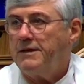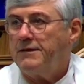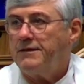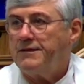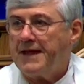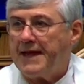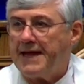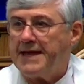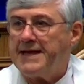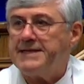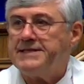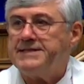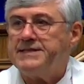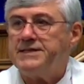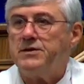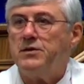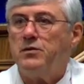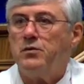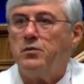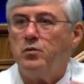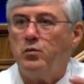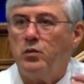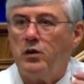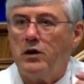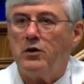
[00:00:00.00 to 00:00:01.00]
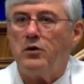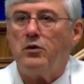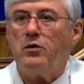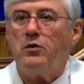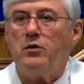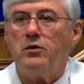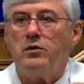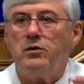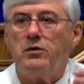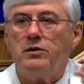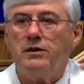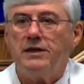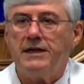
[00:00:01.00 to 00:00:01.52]
Things
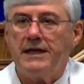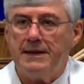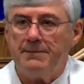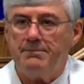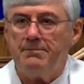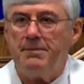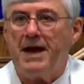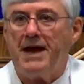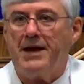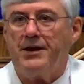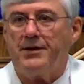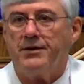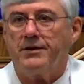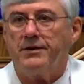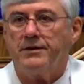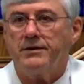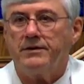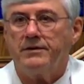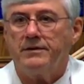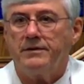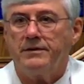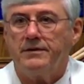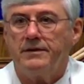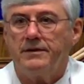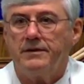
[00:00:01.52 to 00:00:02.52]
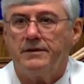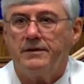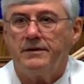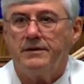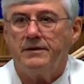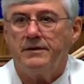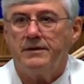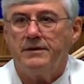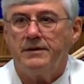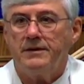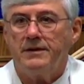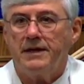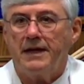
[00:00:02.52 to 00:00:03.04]
will get better,
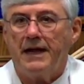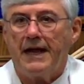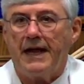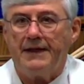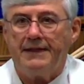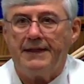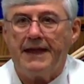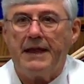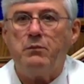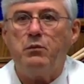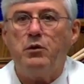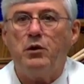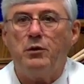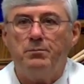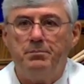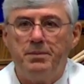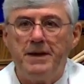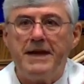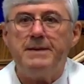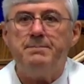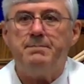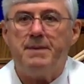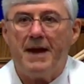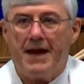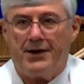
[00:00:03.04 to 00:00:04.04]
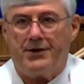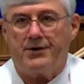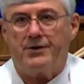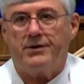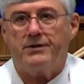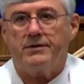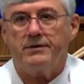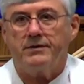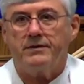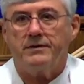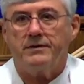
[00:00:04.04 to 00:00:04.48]
and they will be better.